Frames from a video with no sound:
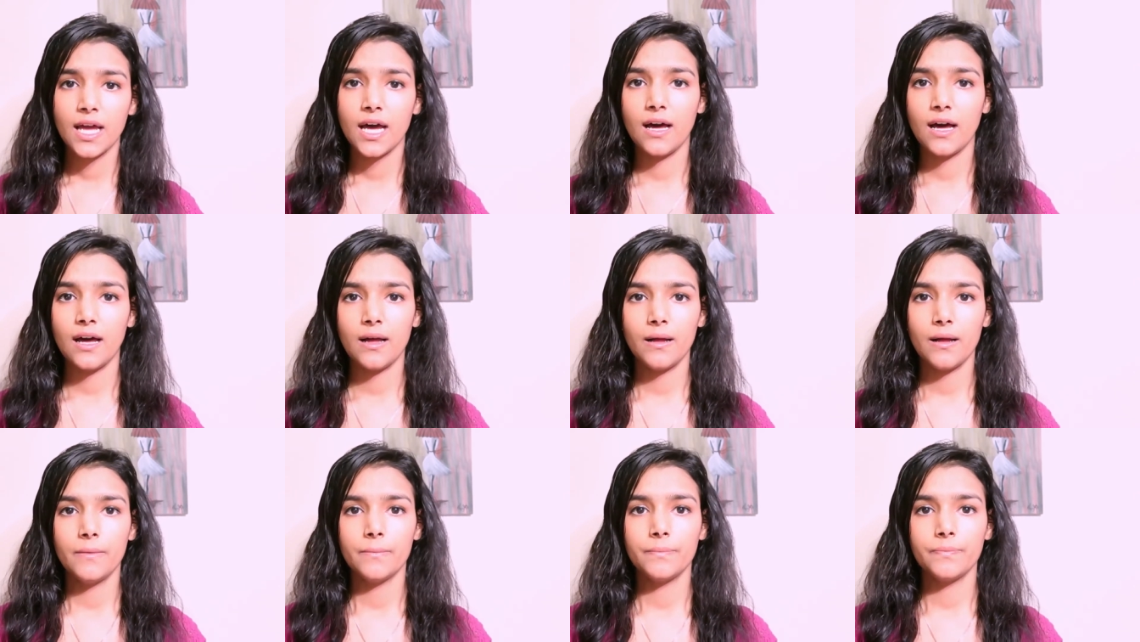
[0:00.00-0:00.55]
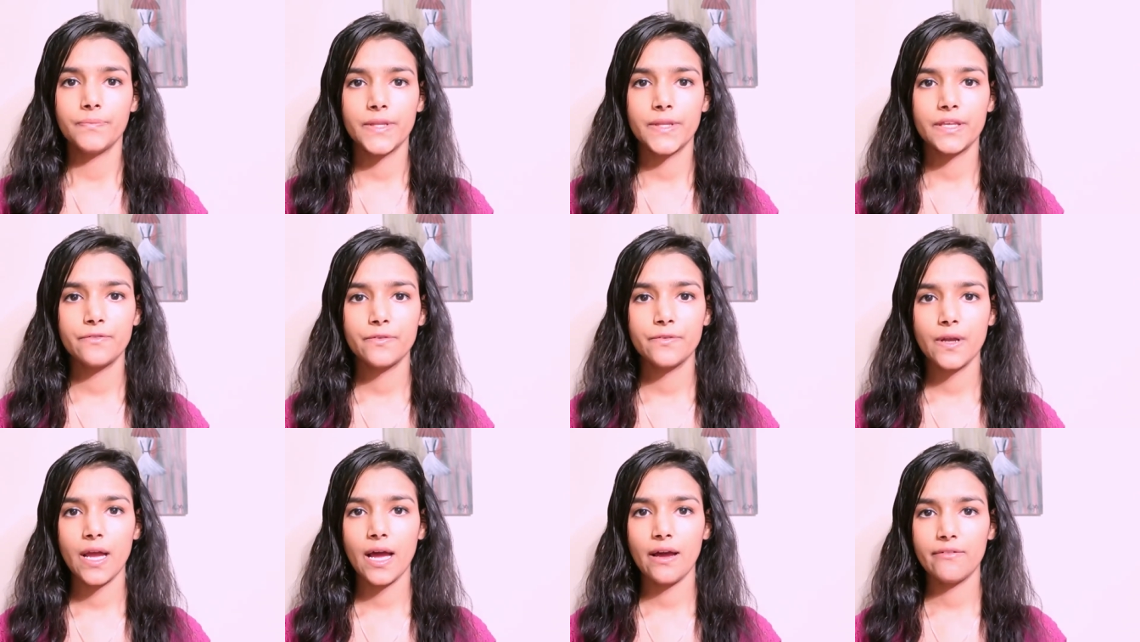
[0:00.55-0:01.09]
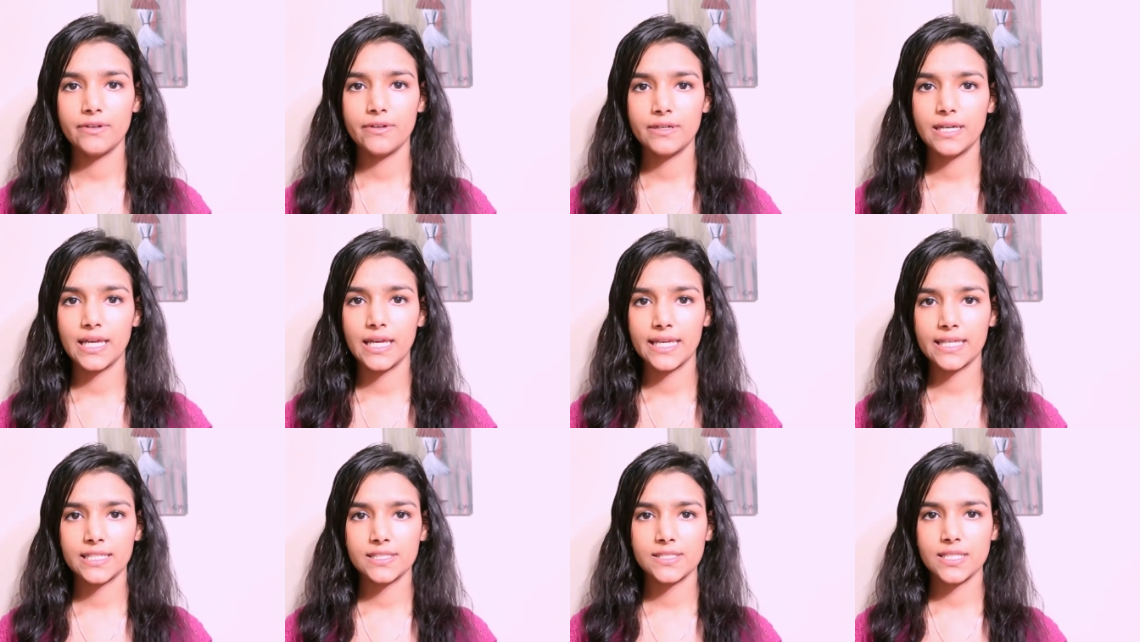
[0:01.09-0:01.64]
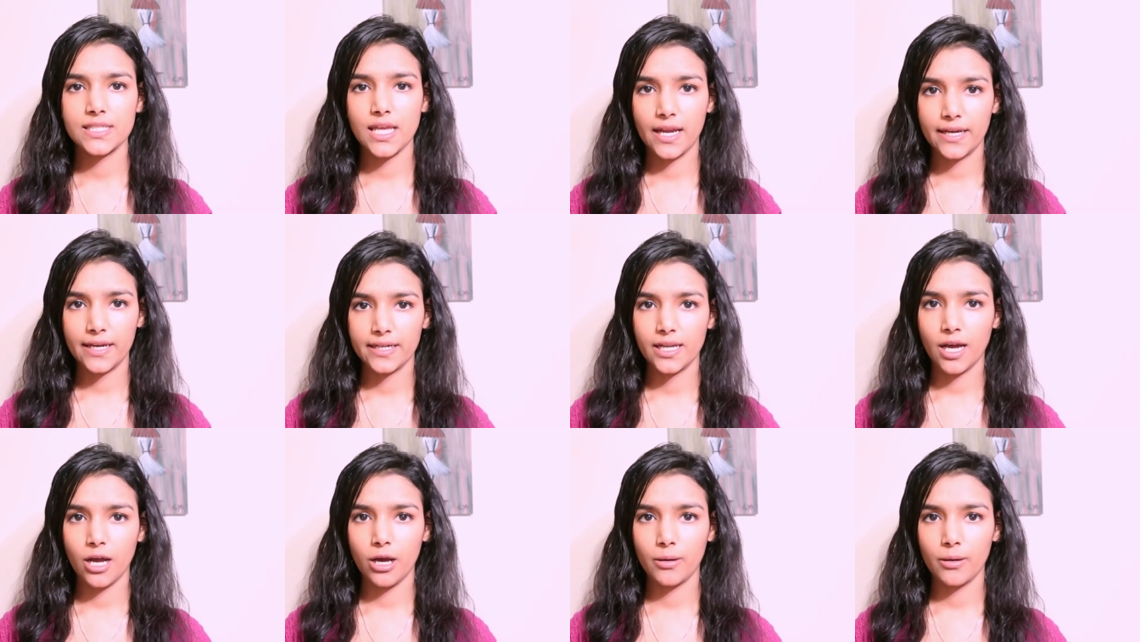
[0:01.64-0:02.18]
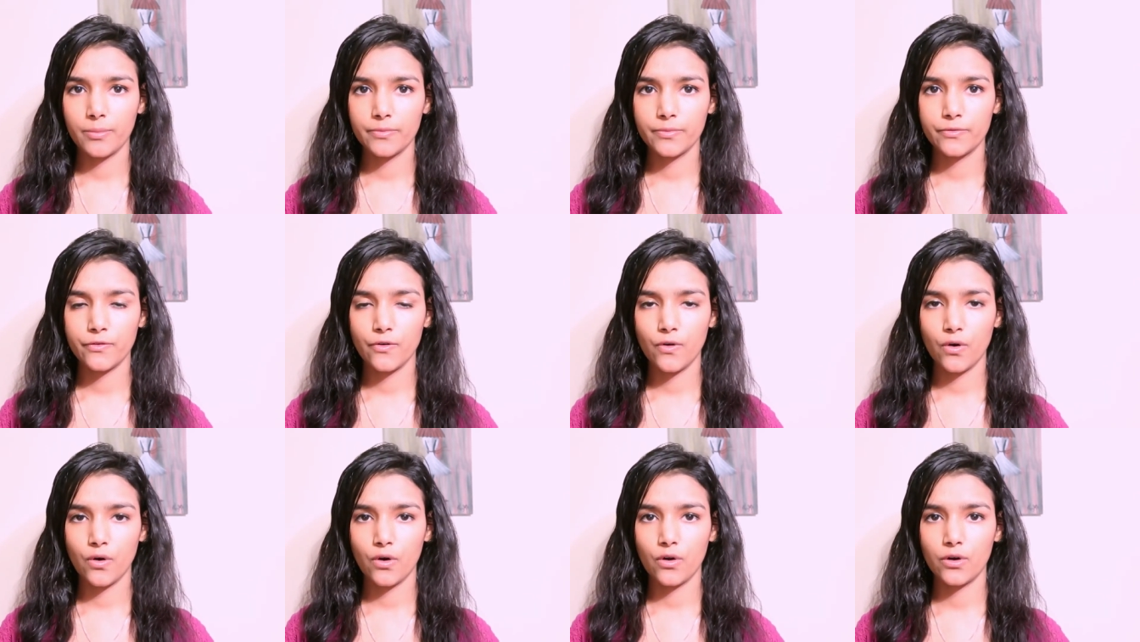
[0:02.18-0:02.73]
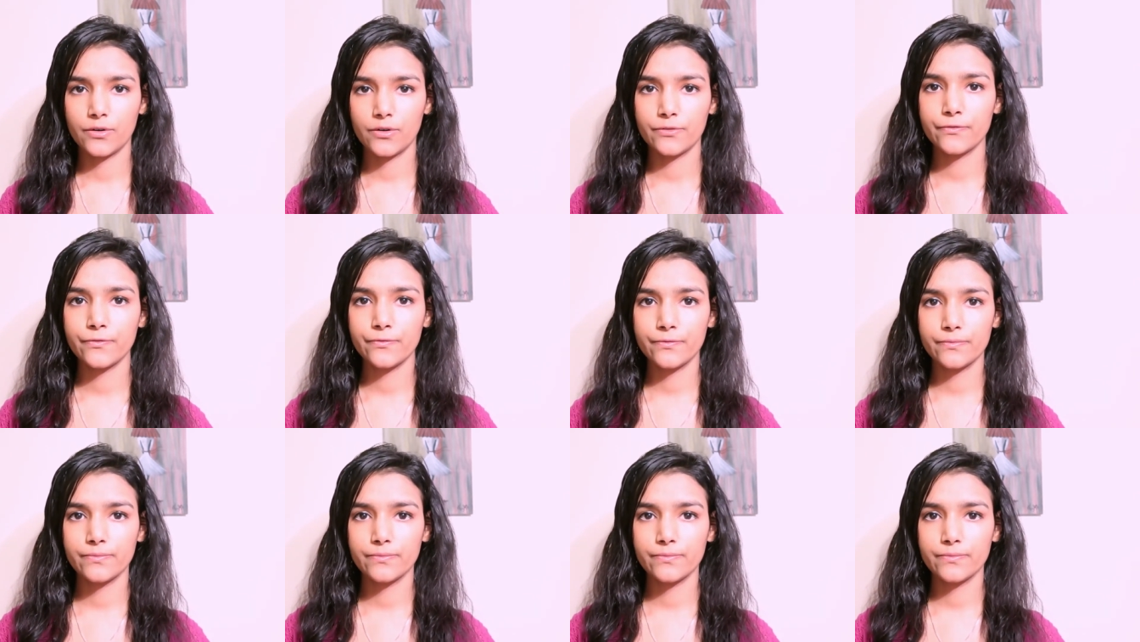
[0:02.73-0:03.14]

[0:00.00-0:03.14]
um, if you haven't like signed up for